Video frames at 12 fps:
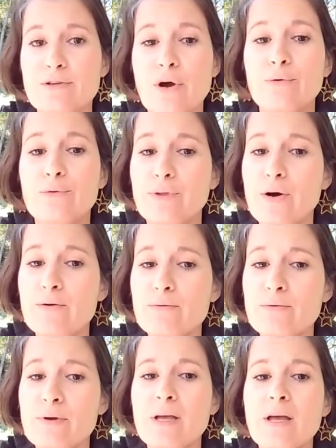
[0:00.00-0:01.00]
note, though,
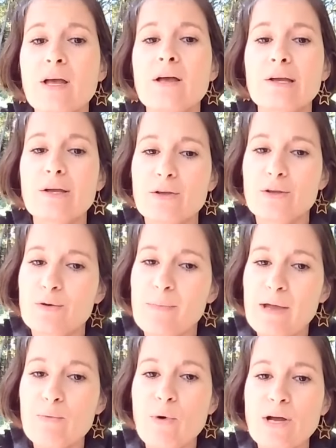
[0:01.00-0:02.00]
you
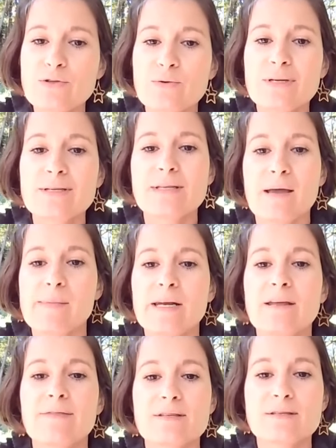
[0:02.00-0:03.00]
may want to examine
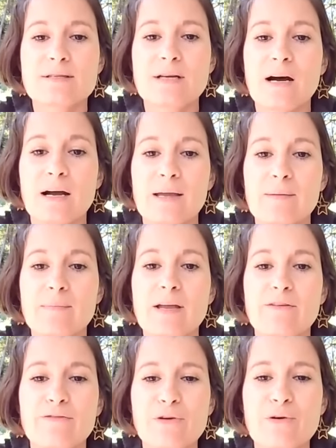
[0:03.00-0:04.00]
at this time
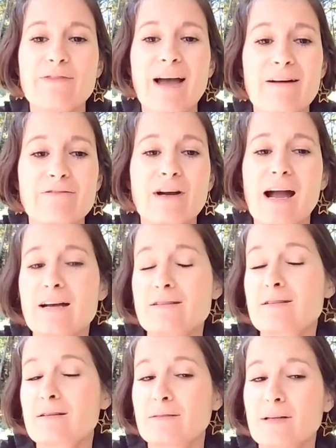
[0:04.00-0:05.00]
if you have ever
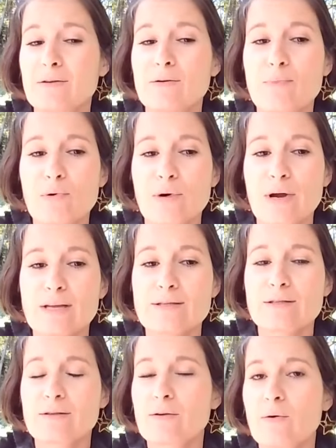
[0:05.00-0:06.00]
asked little
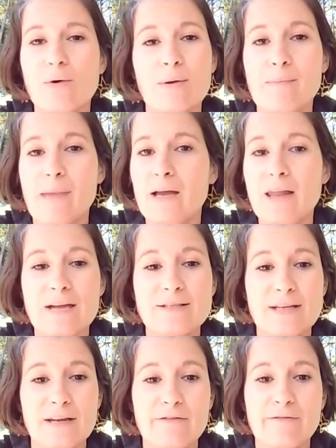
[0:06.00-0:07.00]
boys or
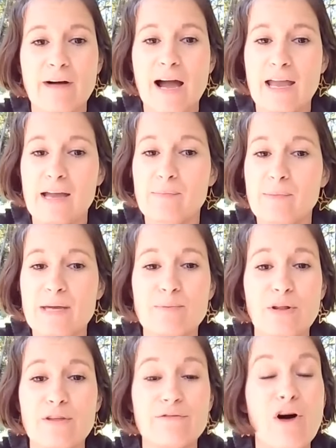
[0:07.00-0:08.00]
male-identifying
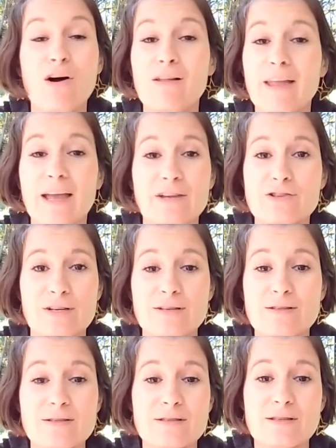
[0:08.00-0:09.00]
people of all
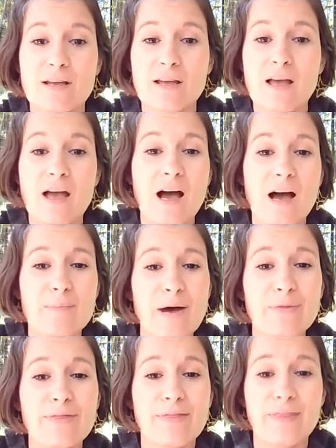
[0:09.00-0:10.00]
ages
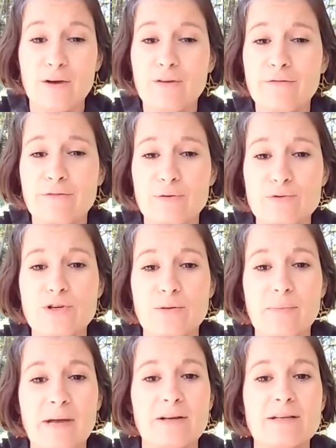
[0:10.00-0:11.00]
about their future
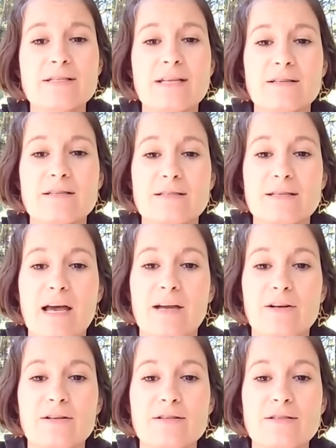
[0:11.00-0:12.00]
parenting
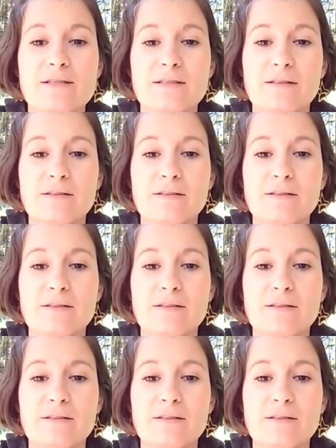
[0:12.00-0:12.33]
desires.